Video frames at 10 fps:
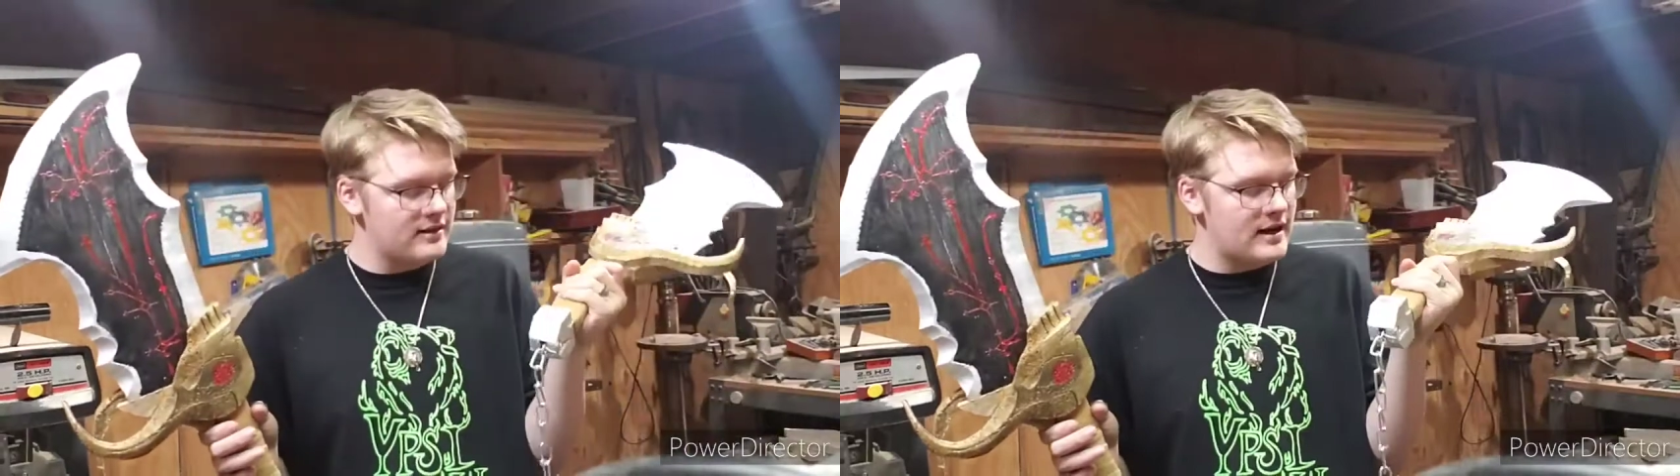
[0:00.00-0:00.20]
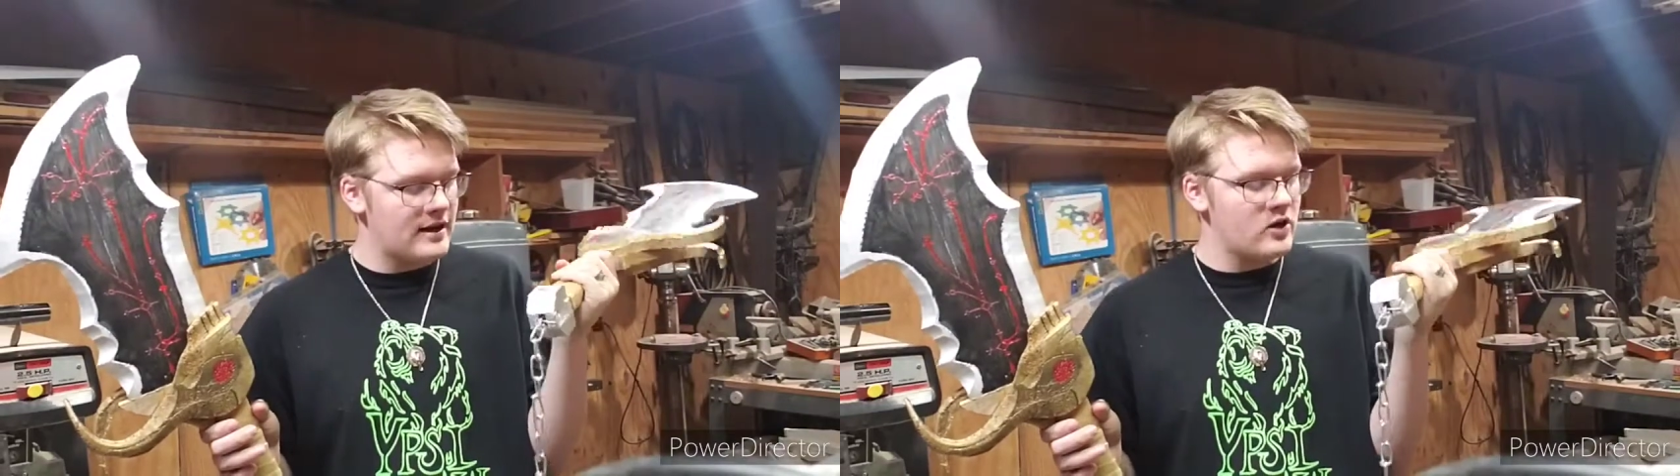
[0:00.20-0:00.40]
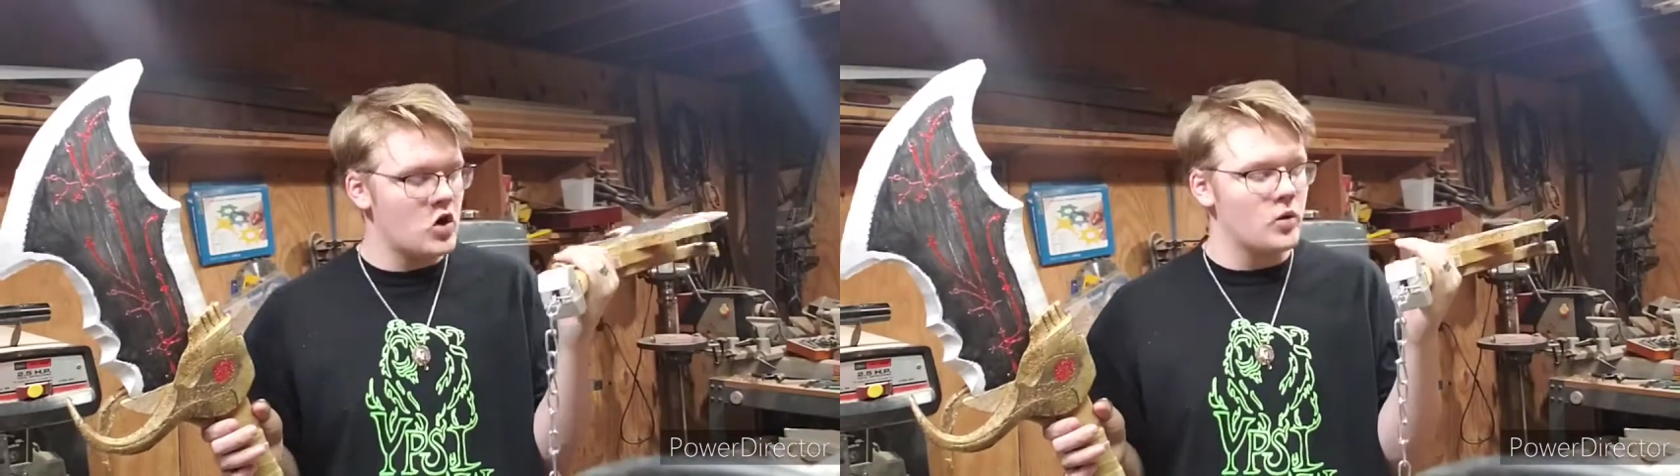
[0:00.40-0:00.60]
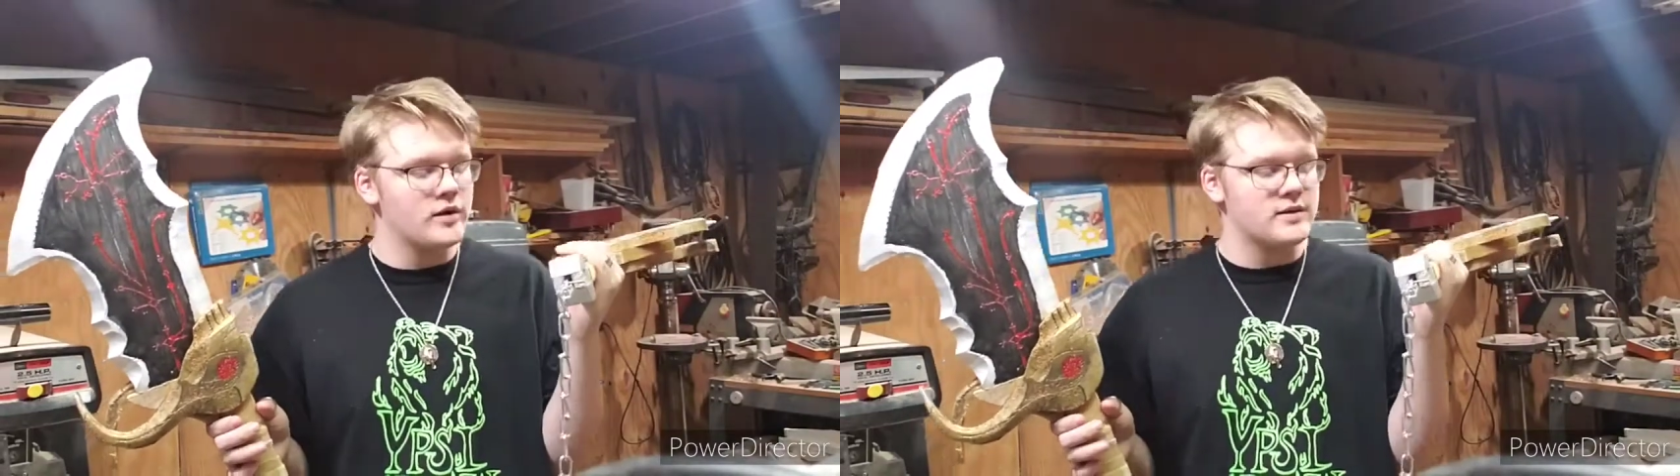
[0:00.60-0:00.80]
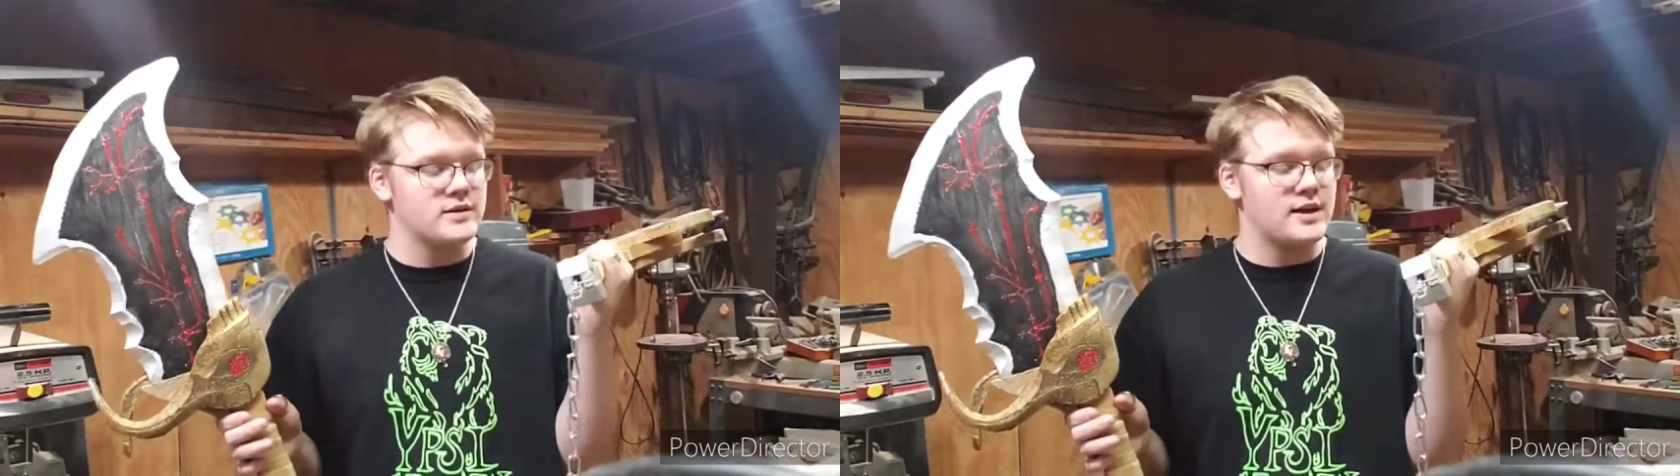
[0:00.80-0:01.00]
that I know
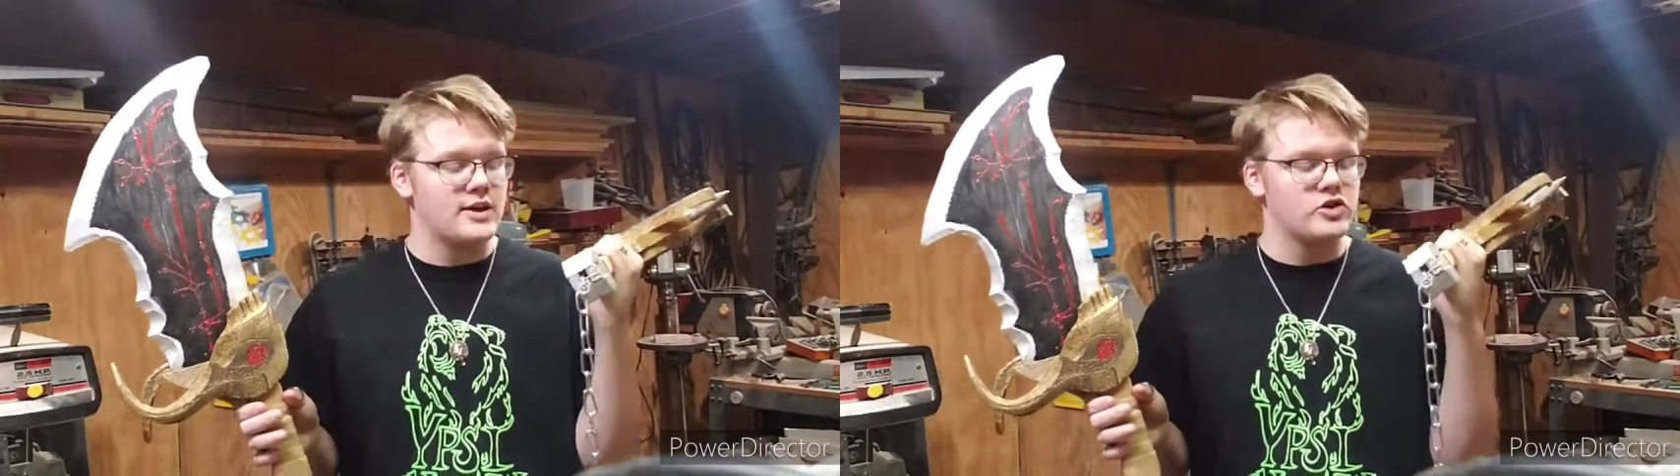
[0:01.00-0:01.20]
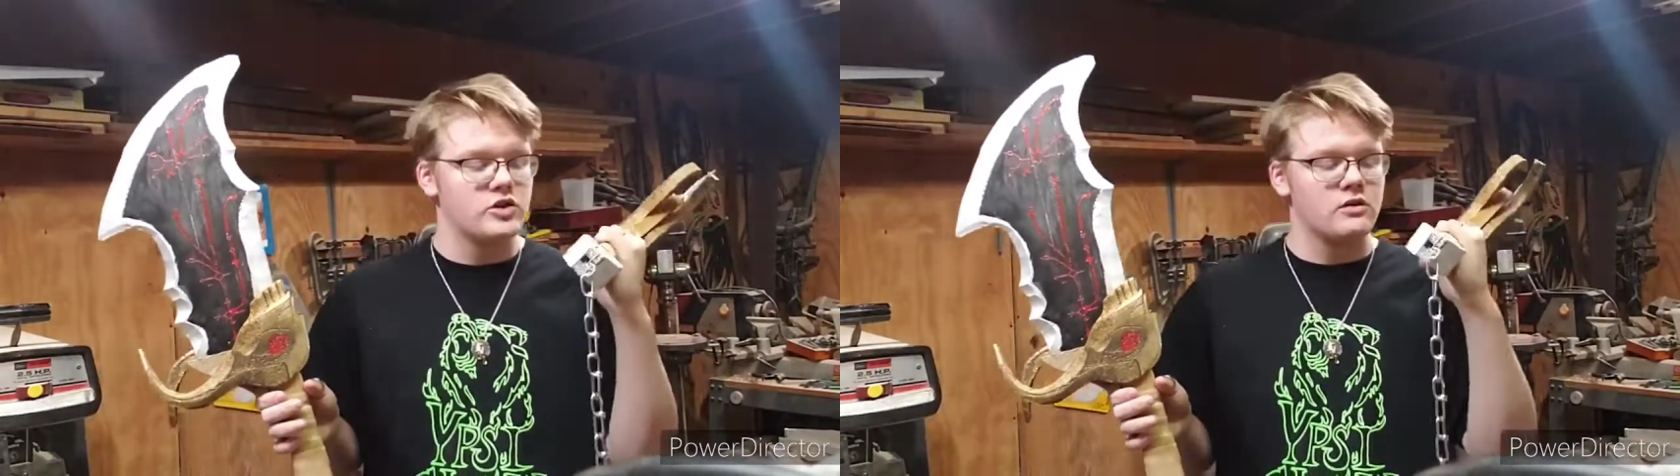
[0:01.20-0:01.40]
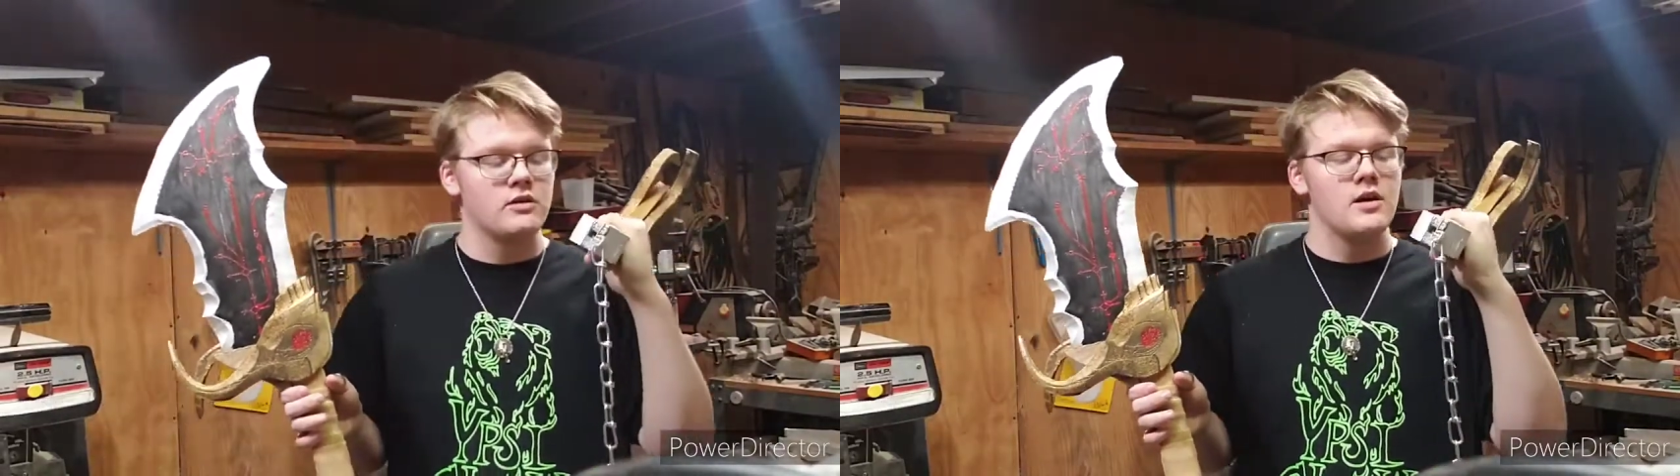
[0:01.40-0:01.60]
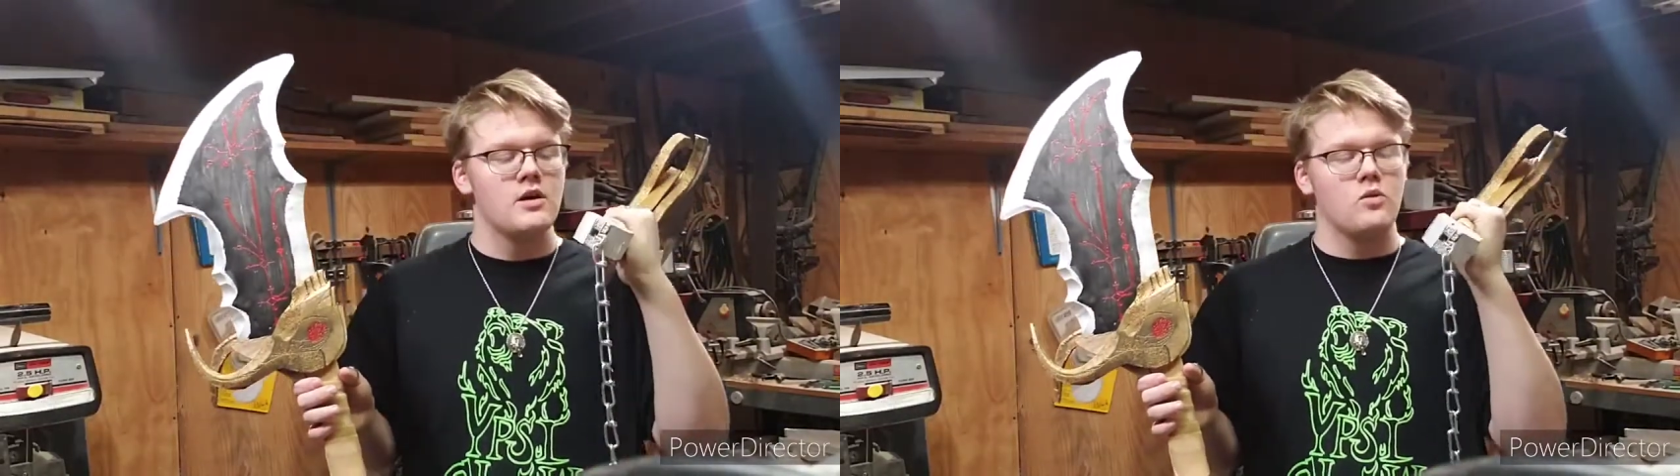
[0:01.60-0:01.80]
was intentional